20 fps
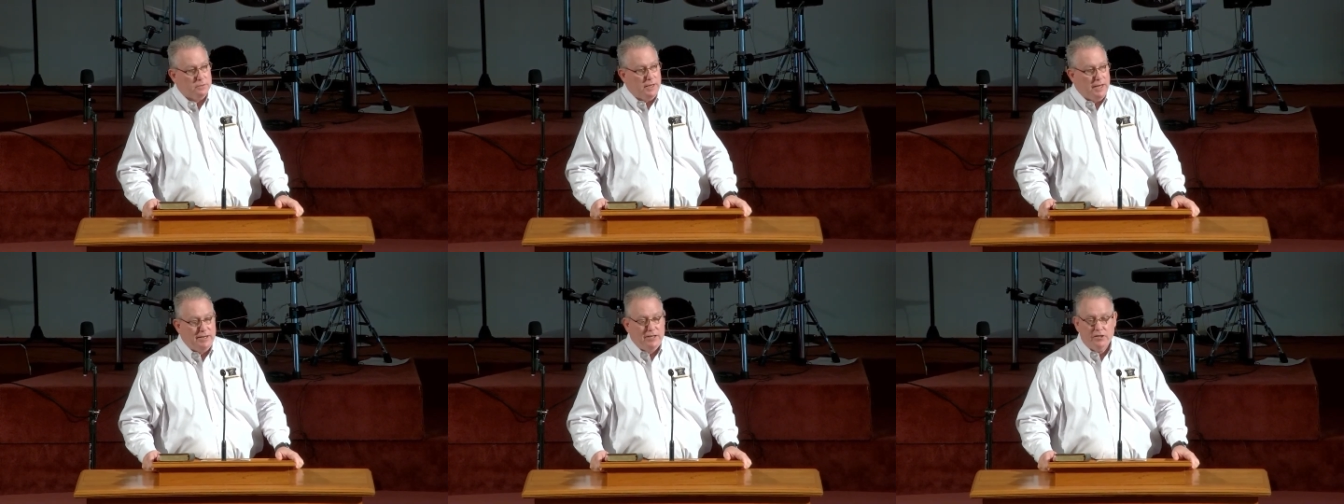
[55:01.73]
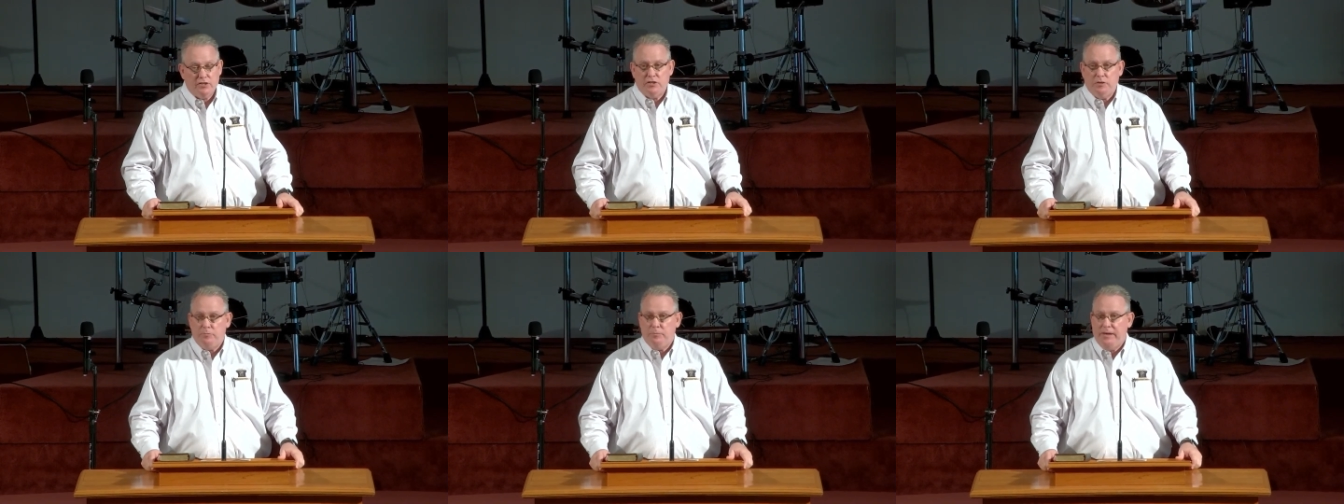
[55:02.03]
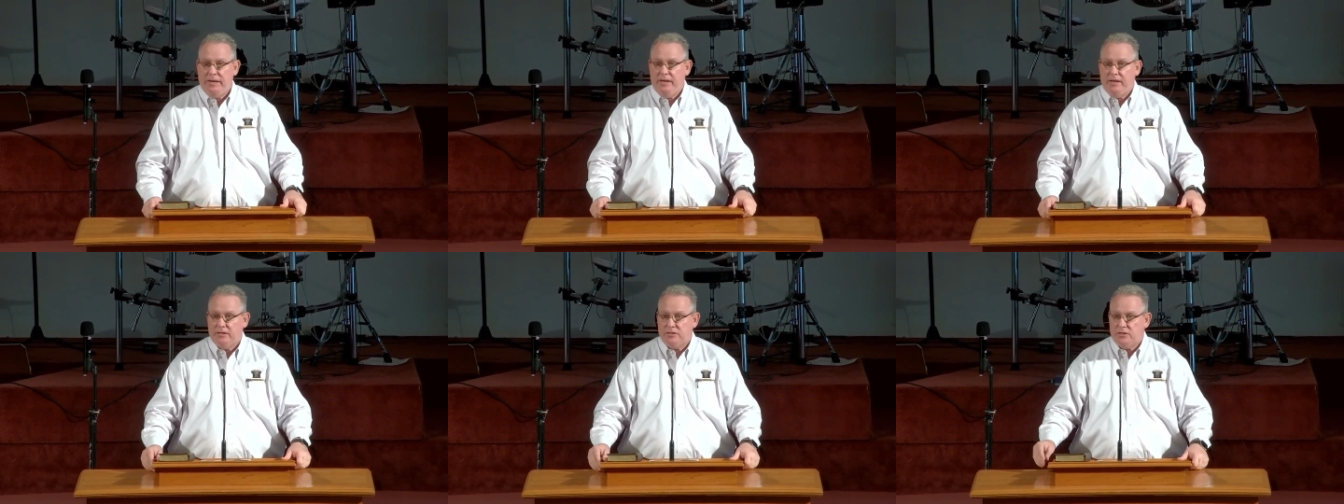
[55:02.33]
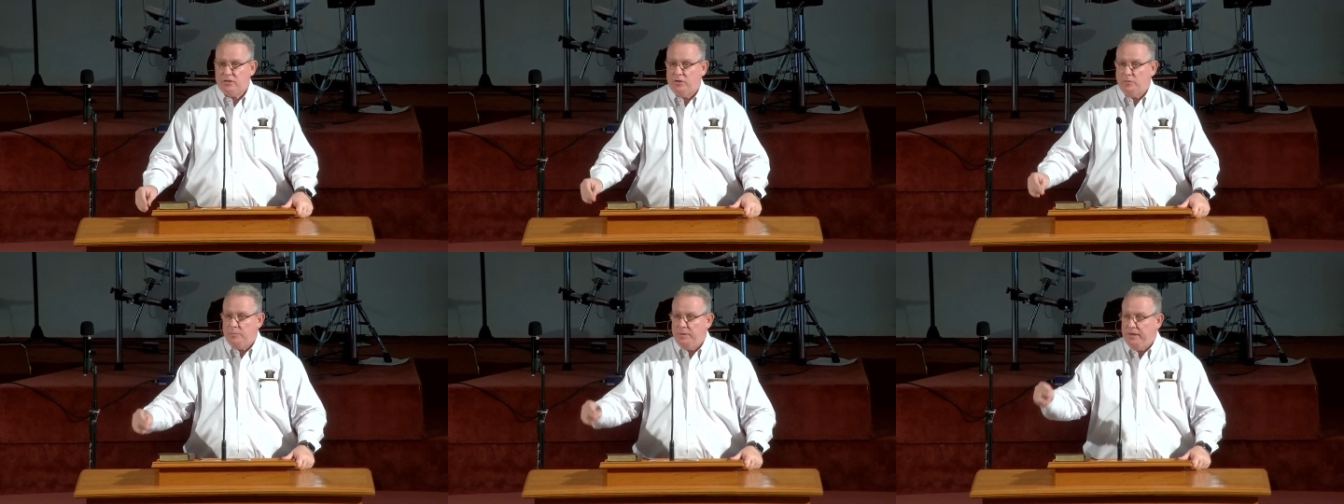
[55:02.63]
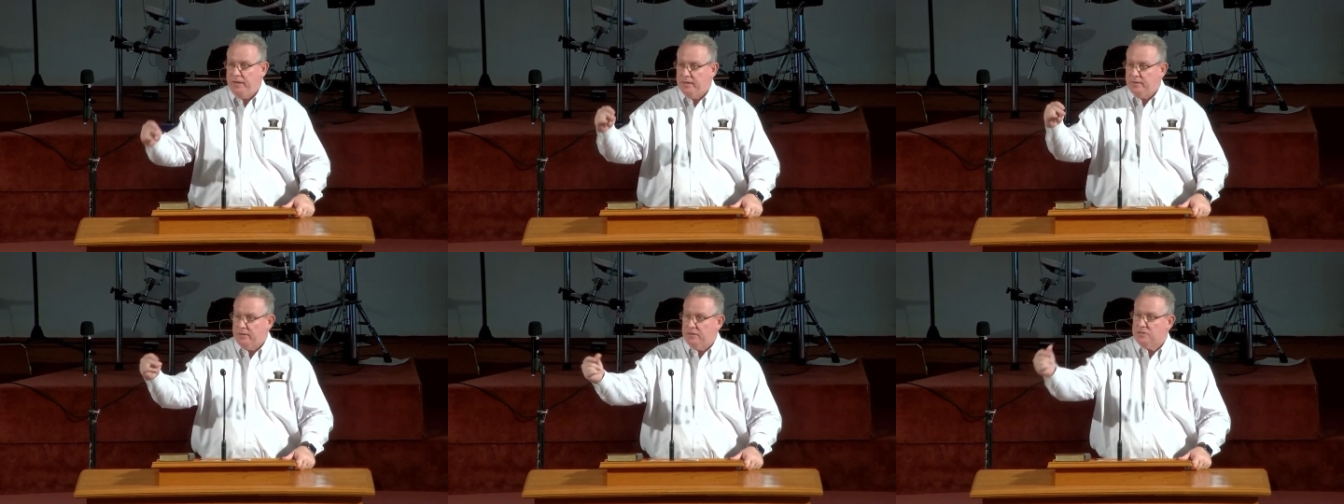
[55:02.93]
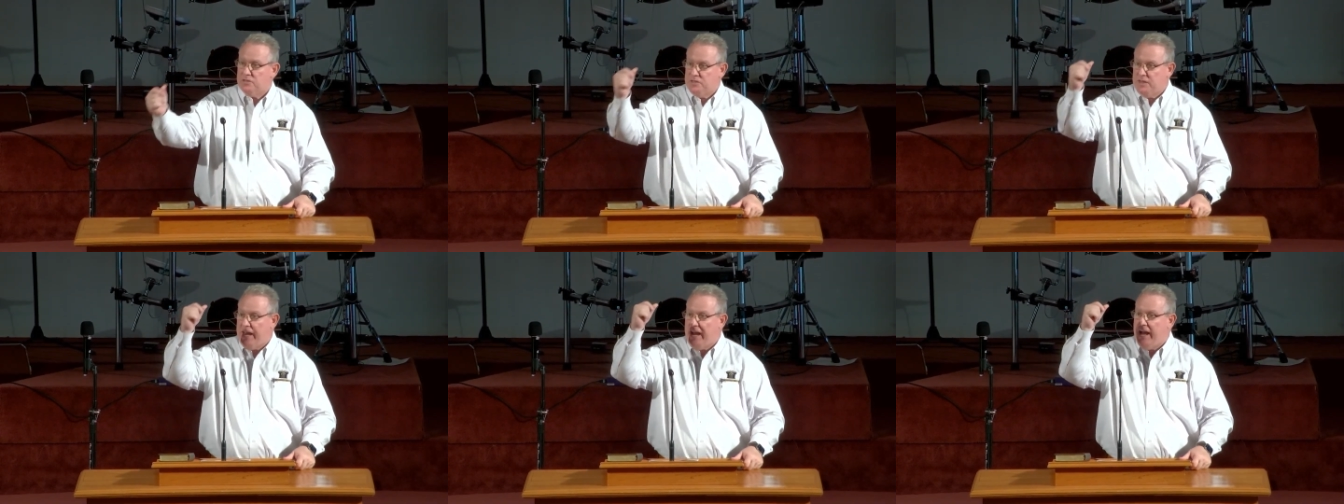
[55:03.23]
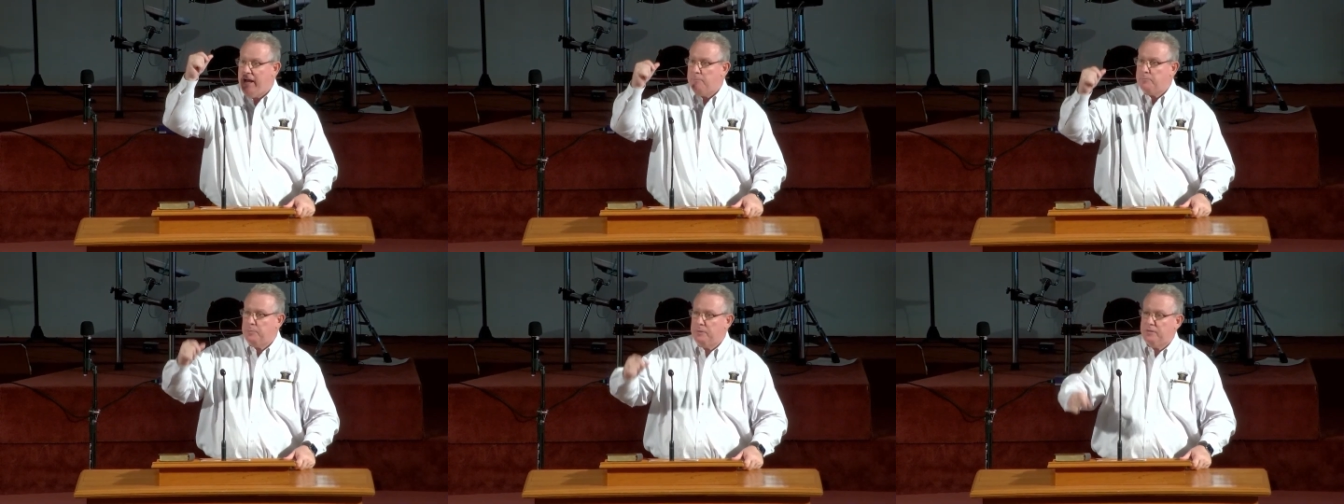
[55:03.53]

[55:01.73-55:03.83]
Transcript: It doesn't mean it's going to be at the snap.